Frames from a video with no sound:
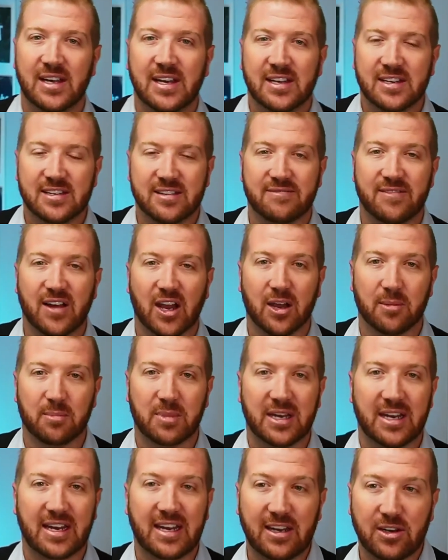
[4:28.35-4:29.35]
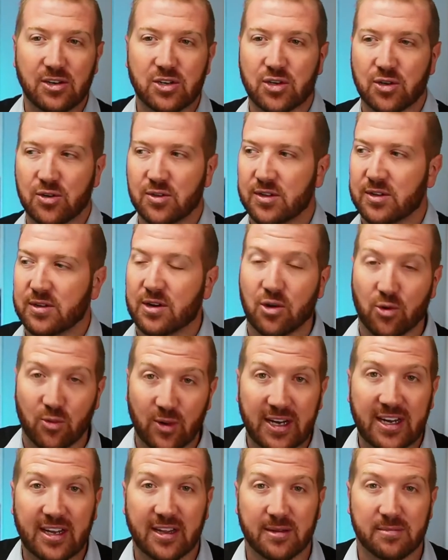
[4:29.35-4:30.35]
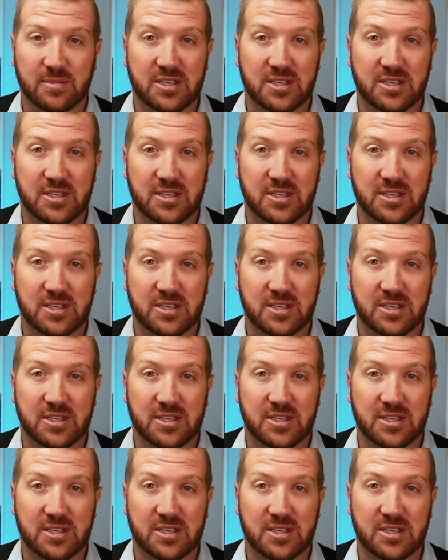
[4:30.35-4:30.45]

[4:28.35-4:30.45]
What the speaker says: development into curriculums